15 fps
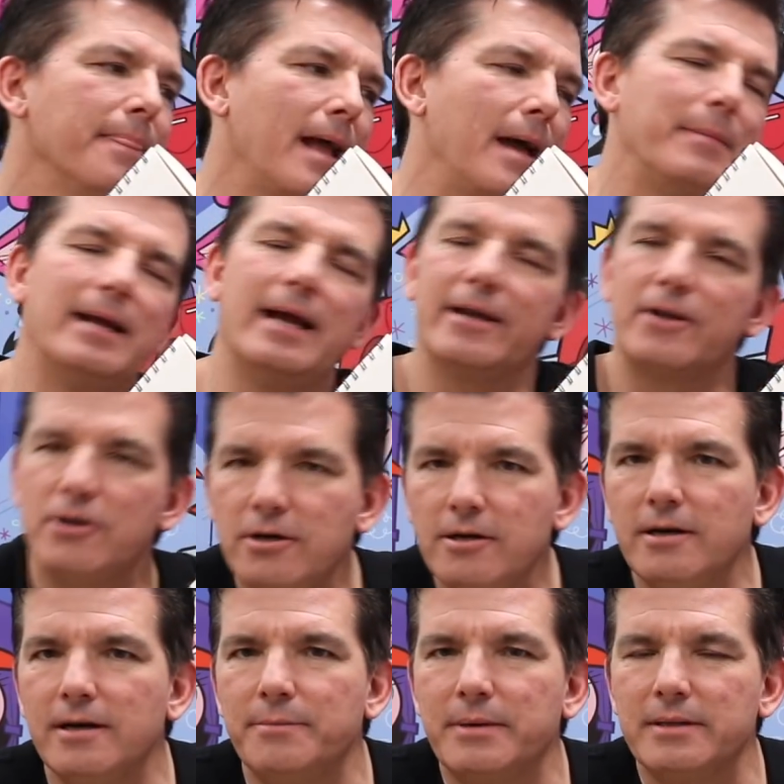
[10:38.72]
I mean, I
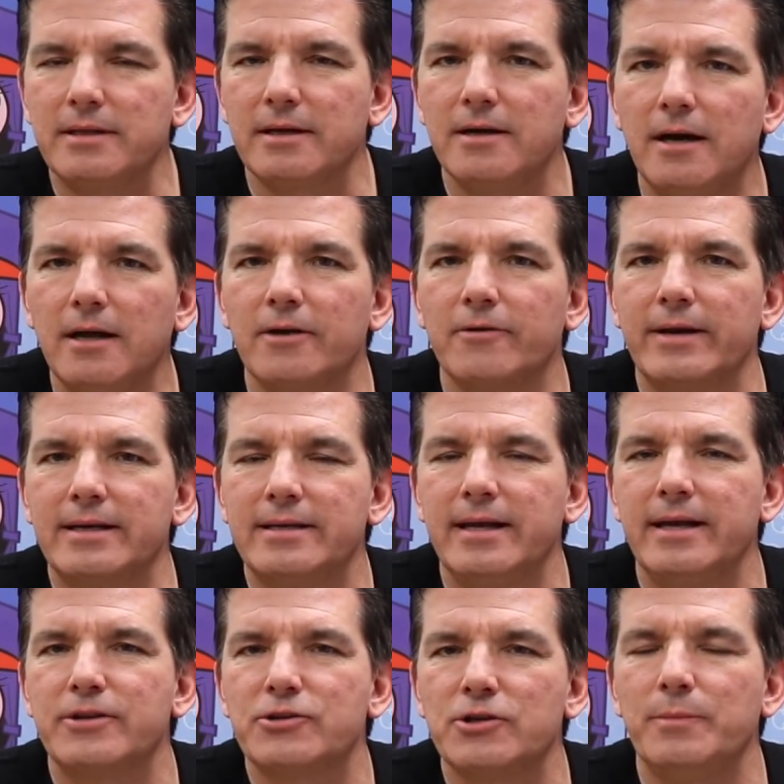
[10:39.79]
could, but the coloring
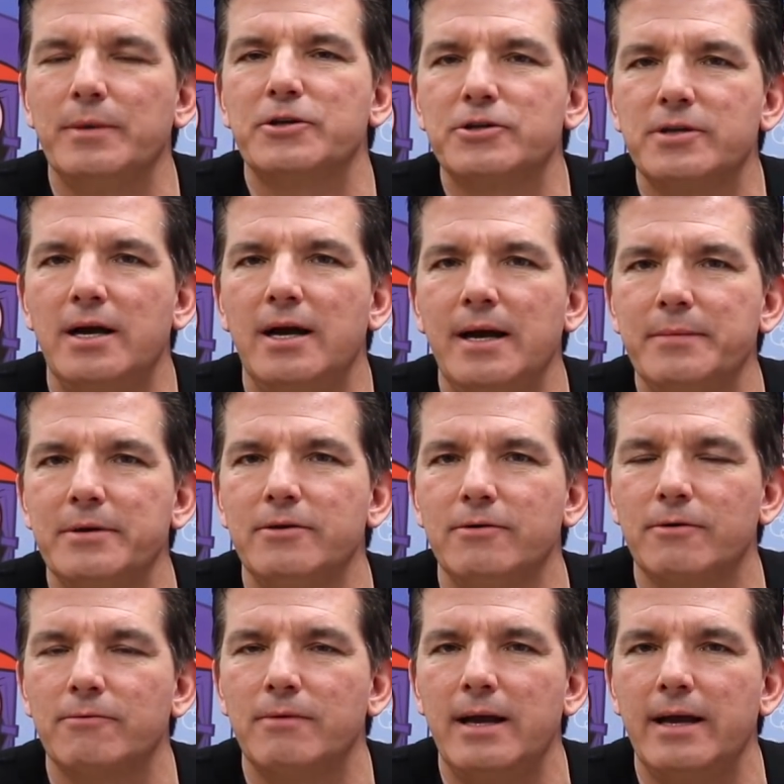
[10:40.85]
takes so much time to do
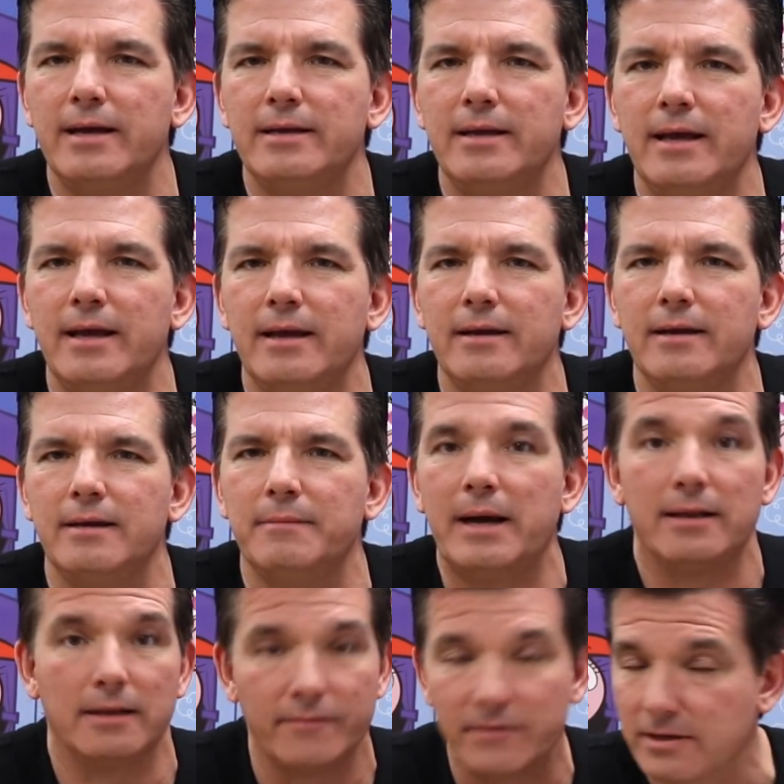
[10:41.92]
it right. And I
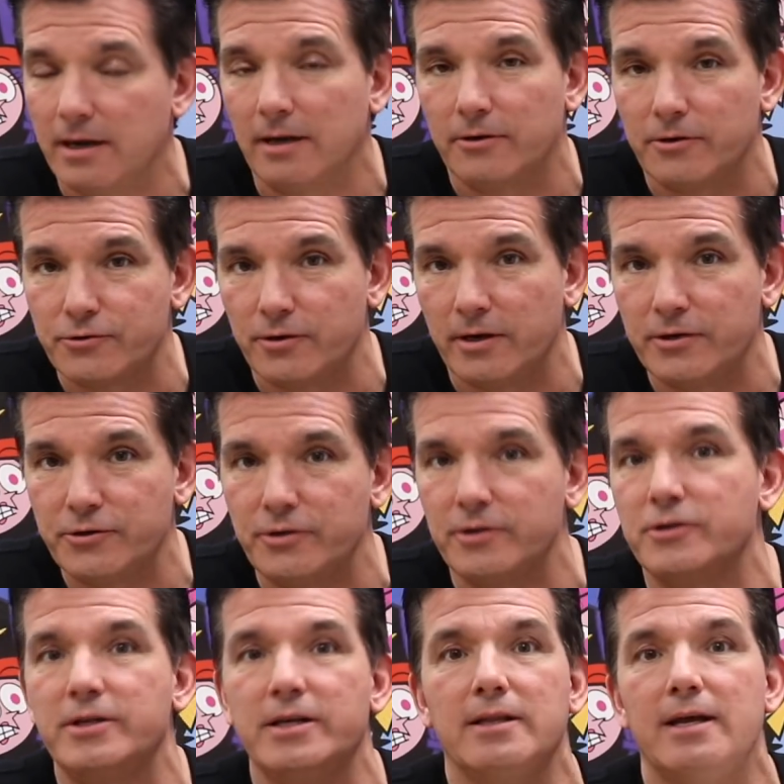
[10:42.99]
love to color drawings. You
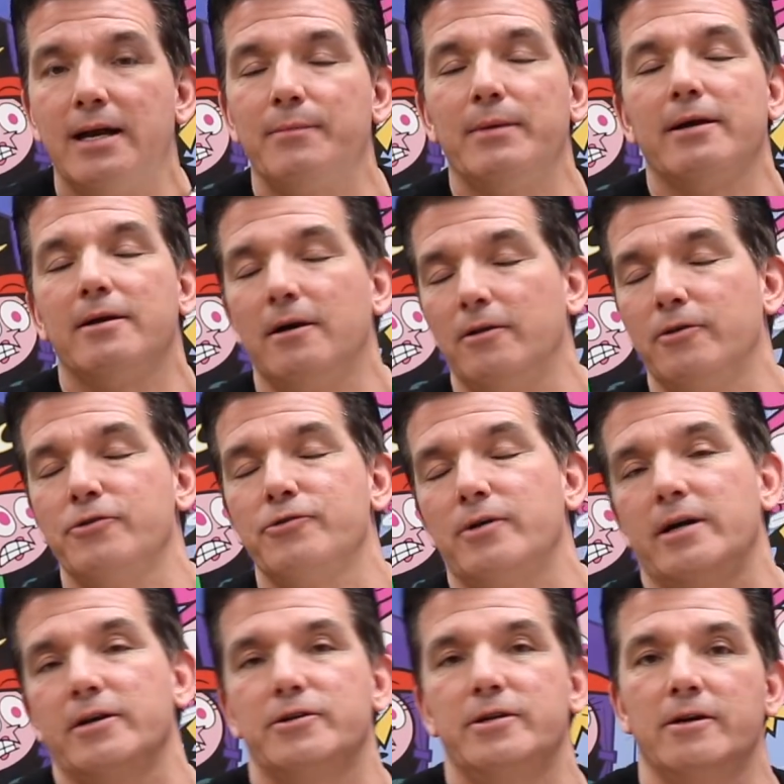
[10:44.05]
can see a lot of my colored
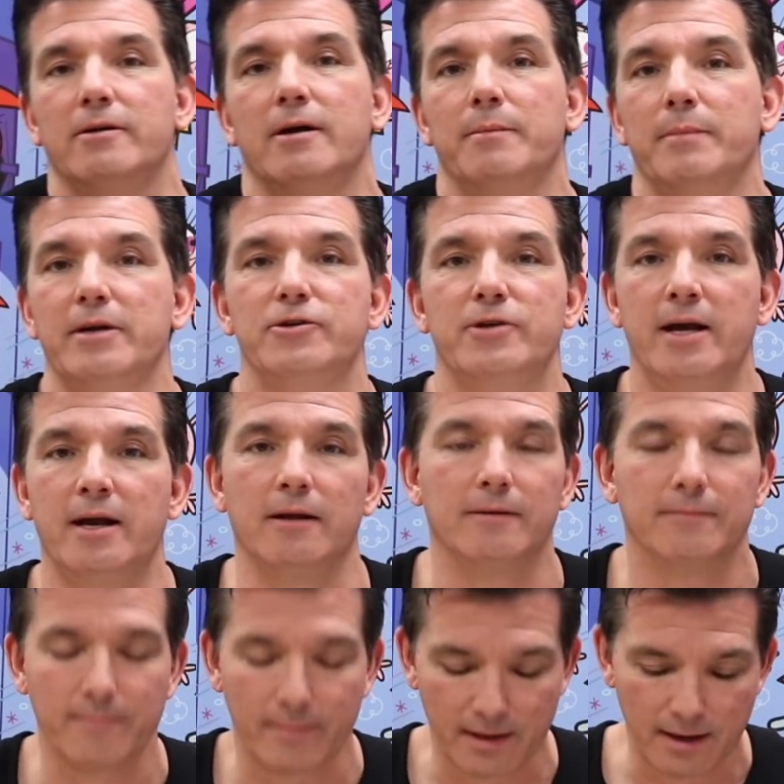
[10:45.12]
drawings here on my channel.
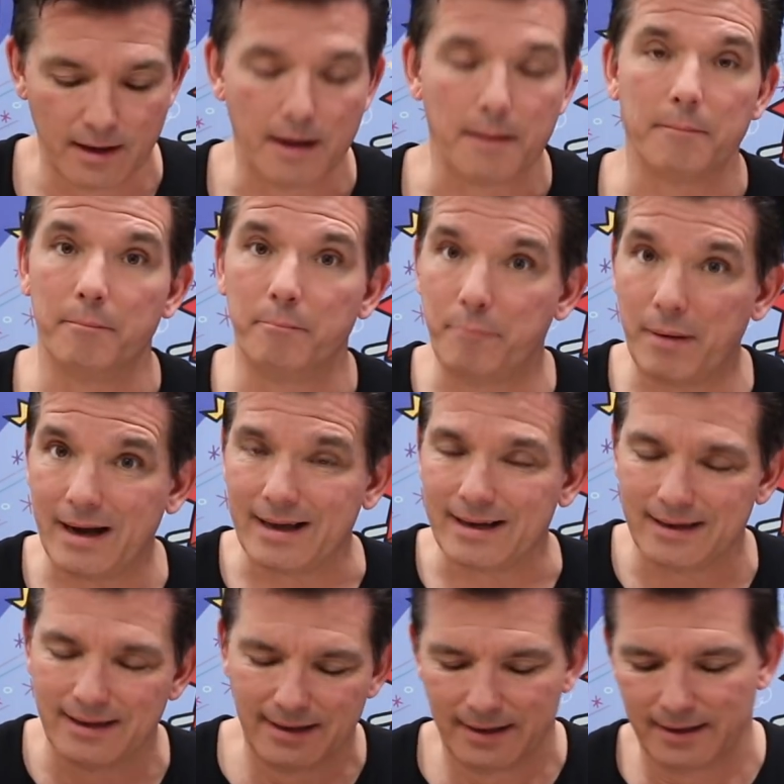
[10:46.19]

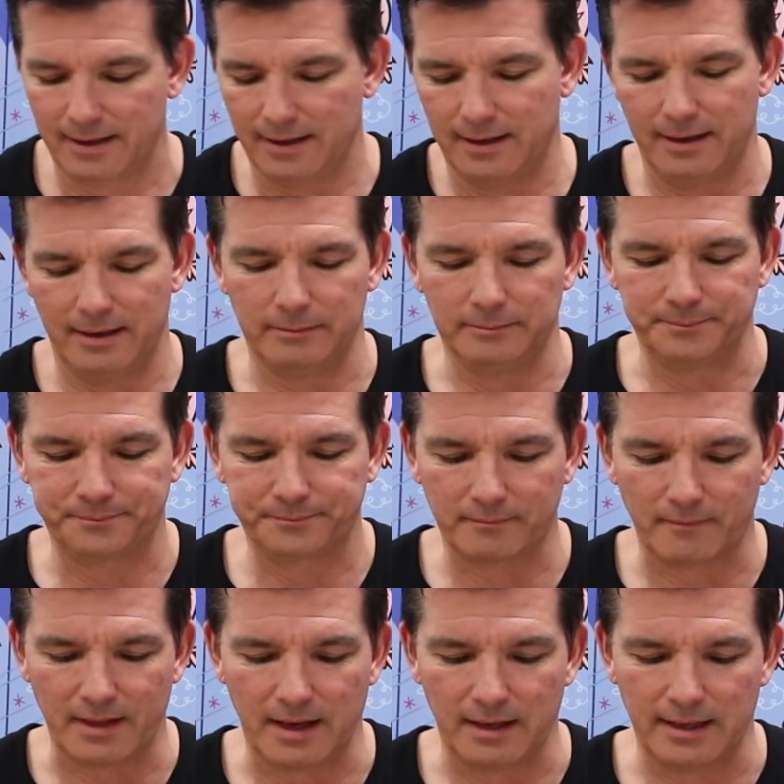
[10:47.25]
But
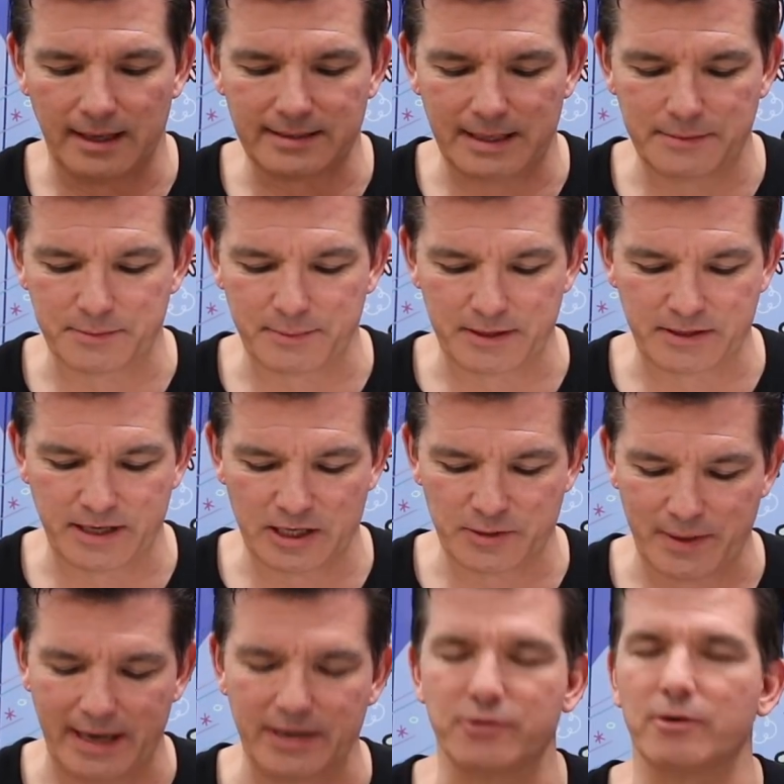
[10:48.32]
a lot of times in my
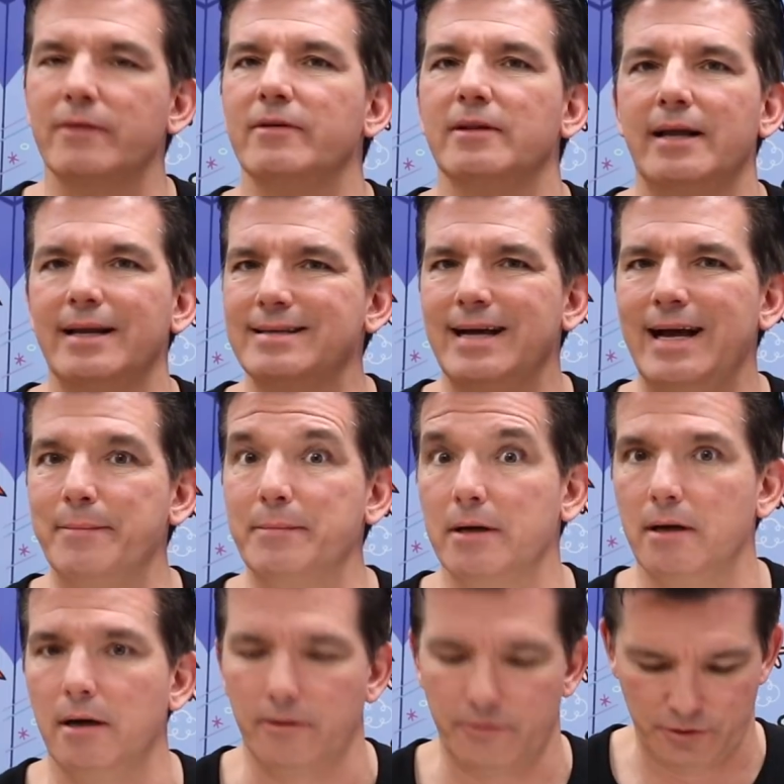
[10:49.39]
sketchpad, I just don't have a lot of time to
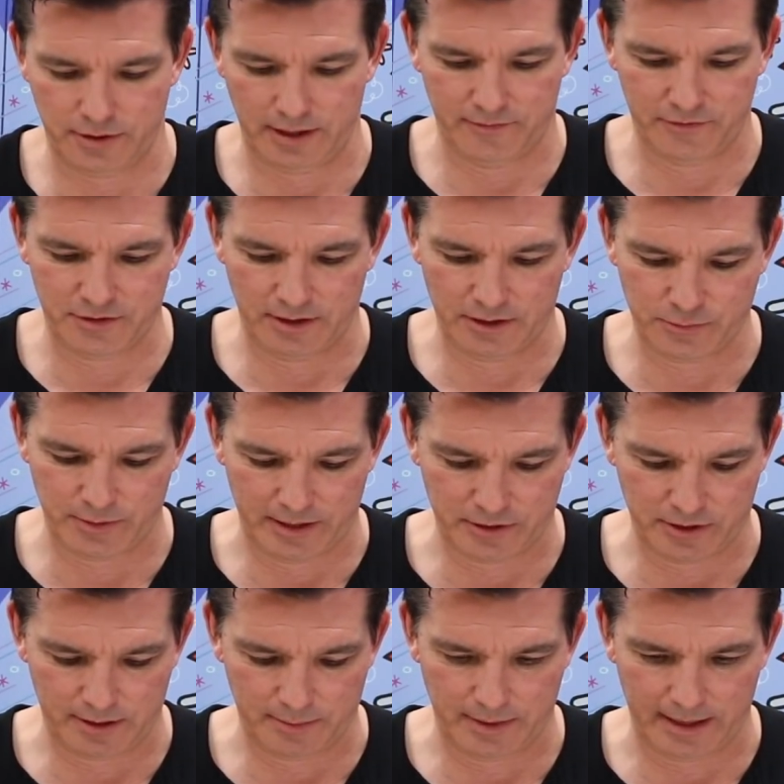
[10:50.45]
color stuff. So that's why
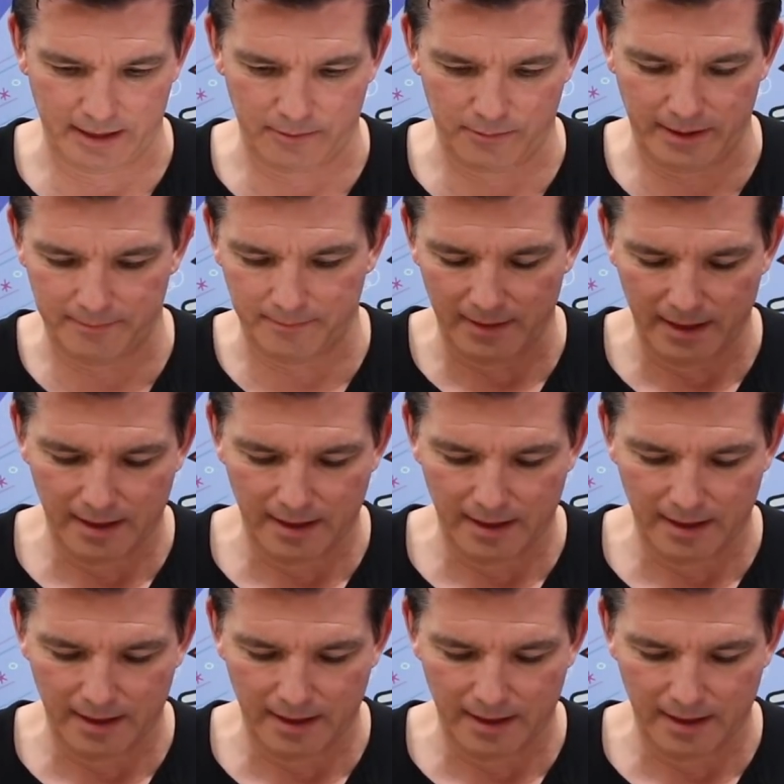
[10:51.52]
it's all in black and white.